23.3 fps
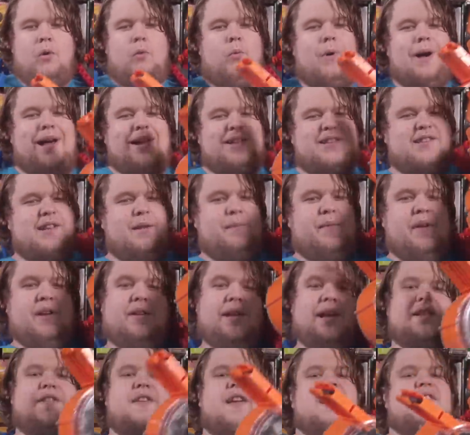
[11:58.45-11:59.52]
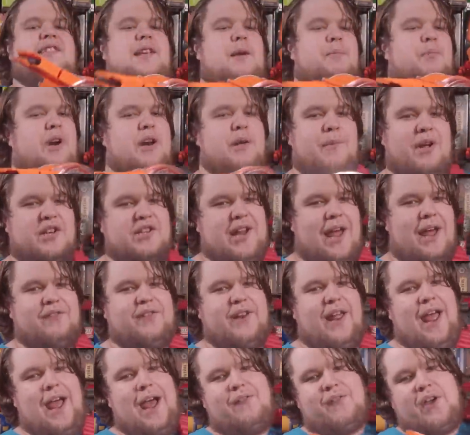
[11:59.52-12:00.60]
While something like this, I pretty much have
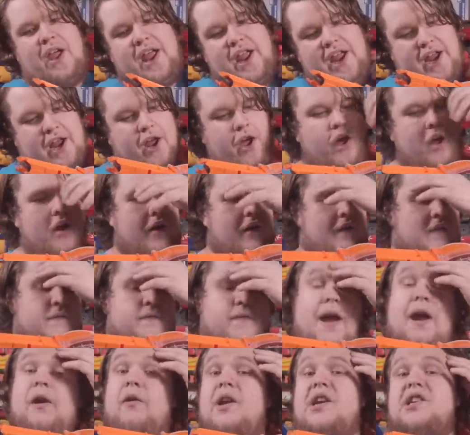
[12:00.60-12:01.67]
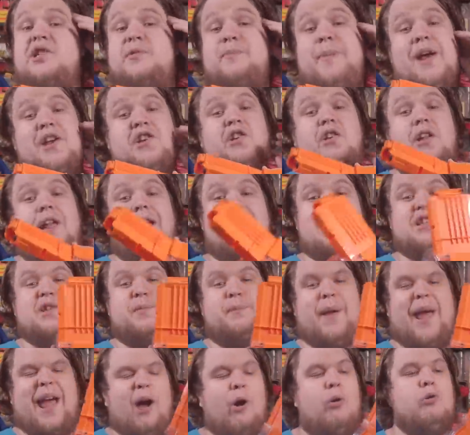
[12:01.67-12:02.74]
to have a very
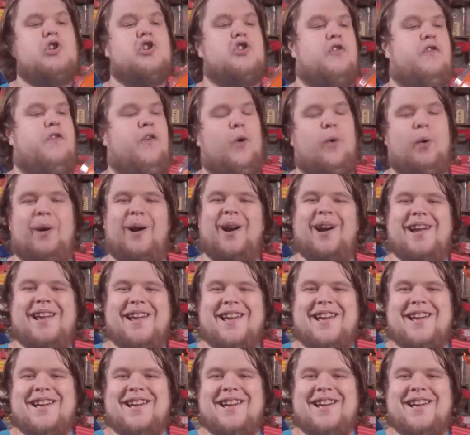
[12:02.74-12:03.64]
specialized pouch for.